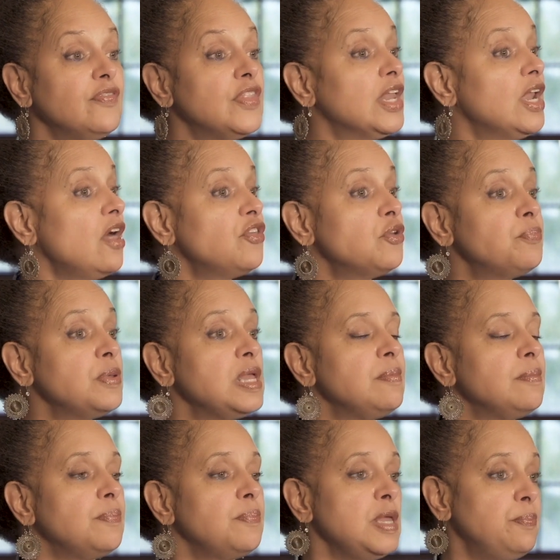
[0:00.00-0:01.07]
that other
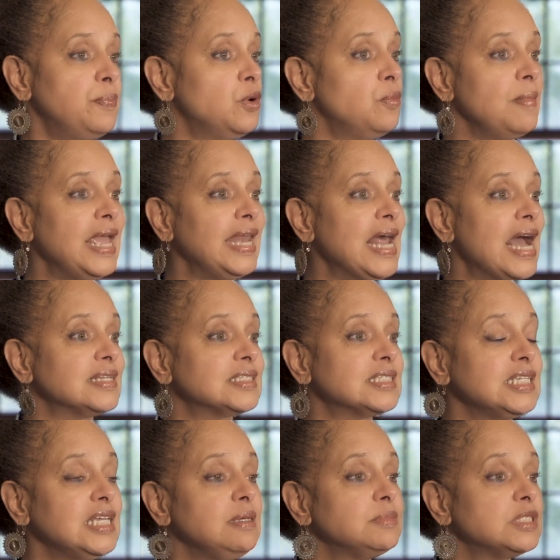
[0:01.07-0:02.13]
pe people may not
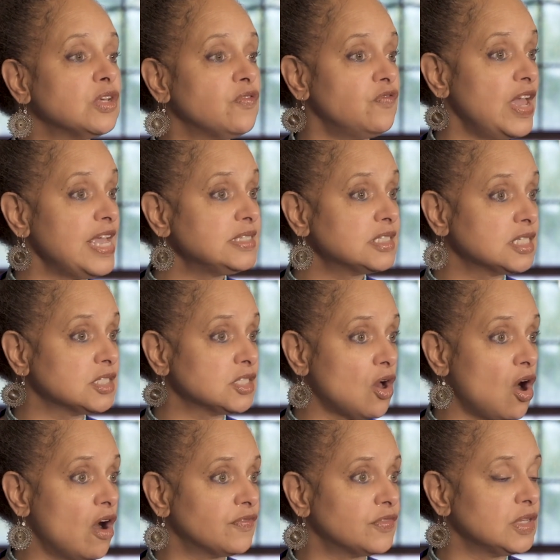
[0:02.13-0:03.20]
seem to face as
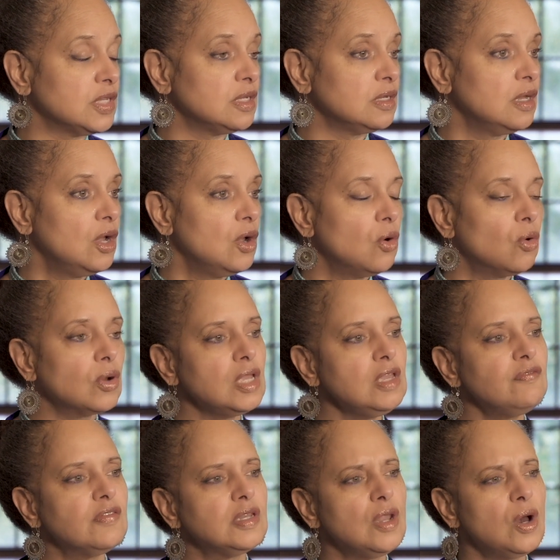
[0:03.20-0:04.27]
often or
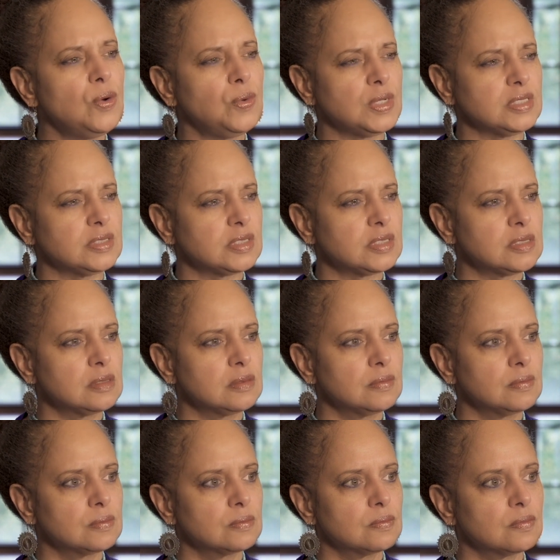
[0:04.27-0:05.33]
even notice.
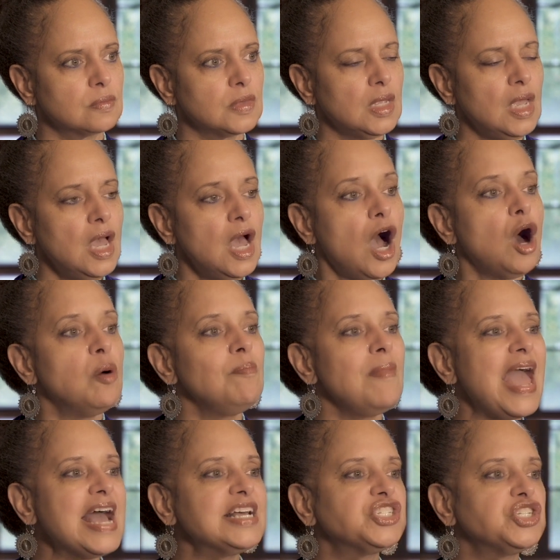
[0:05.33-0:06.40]

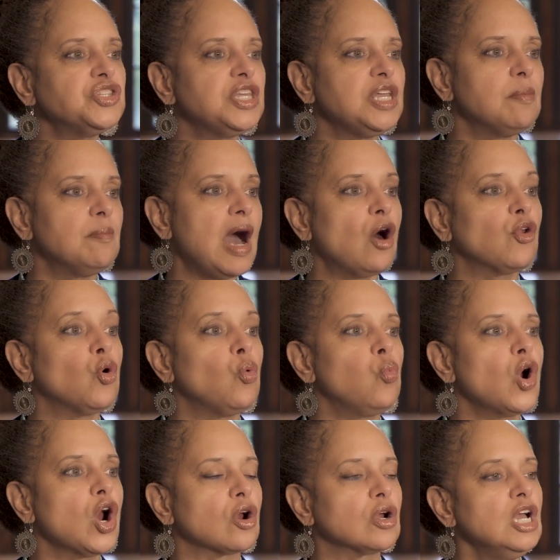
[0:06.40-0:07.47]
Imagine the amount of
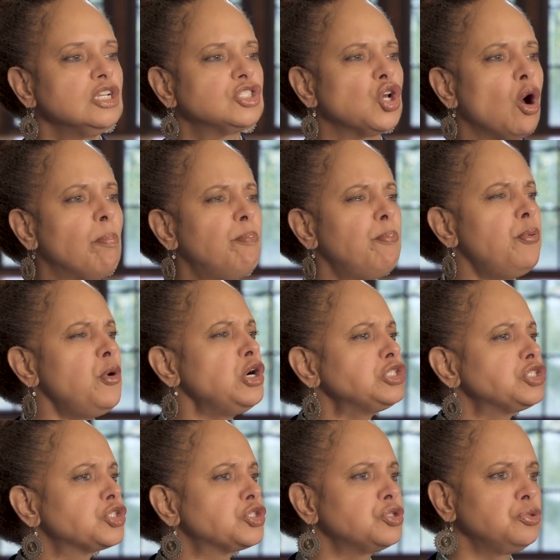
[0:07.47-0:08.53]
work to
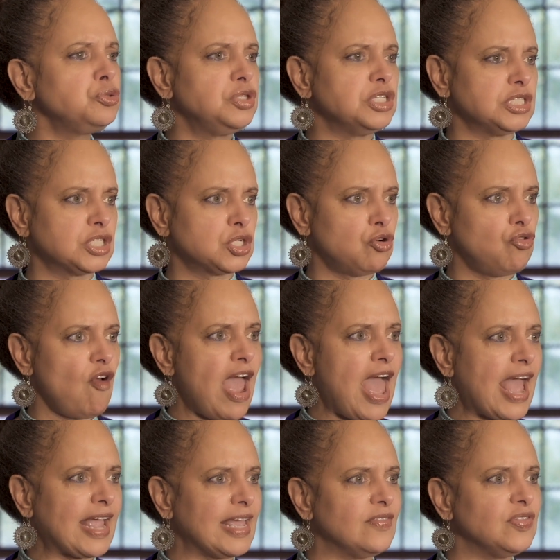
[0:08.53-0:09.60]
push through this
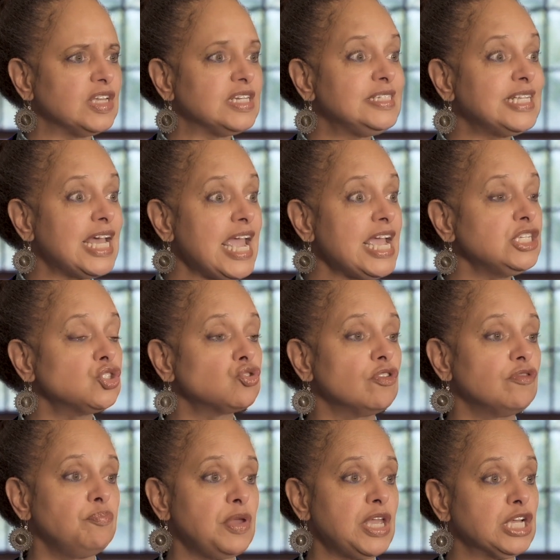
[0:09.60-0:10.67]
crack and the
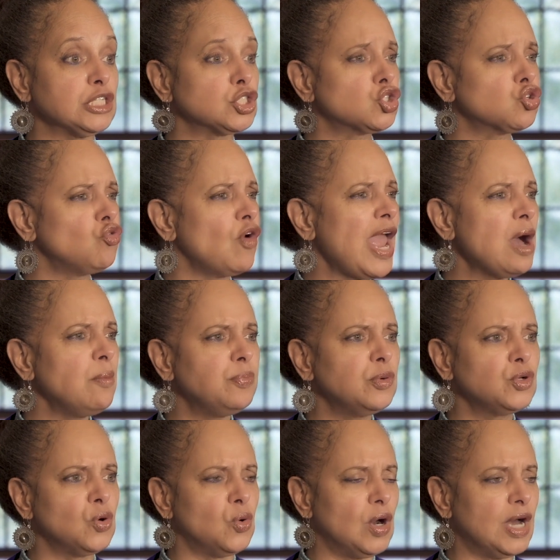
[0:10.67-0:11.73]
danger of being
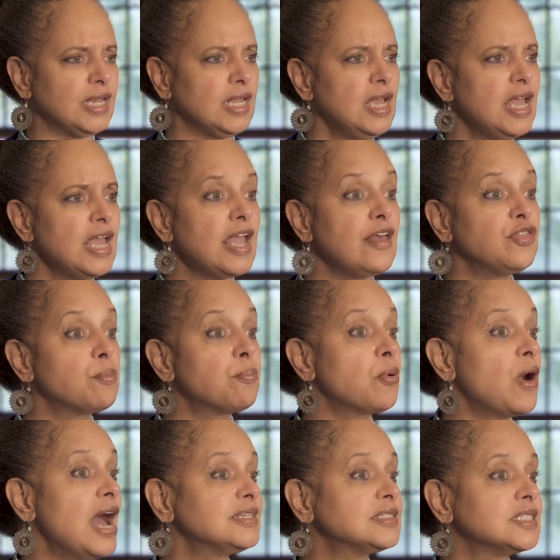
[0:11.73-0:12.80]
trampled on in the
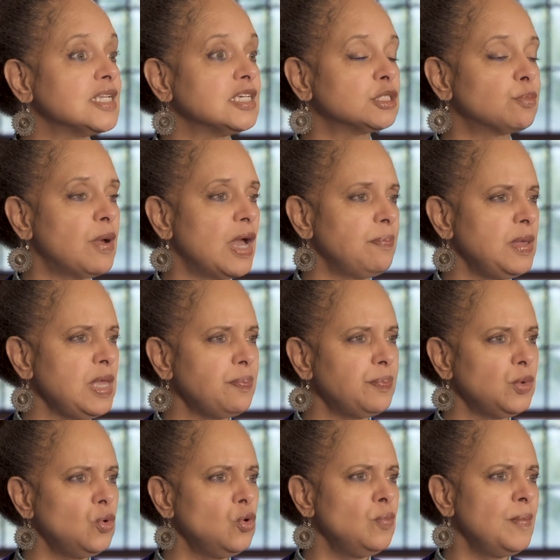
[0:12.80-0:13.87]
process by
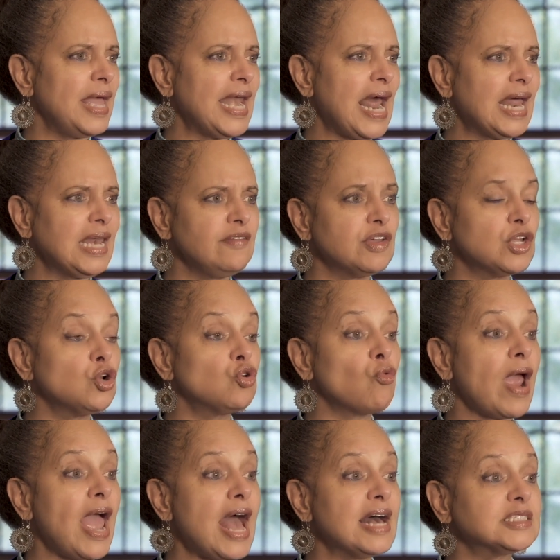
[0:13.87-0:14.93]
people who may not even
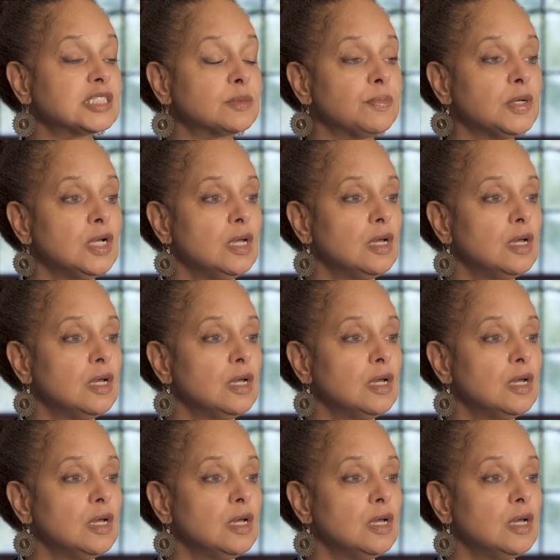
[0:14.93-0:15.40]
grasp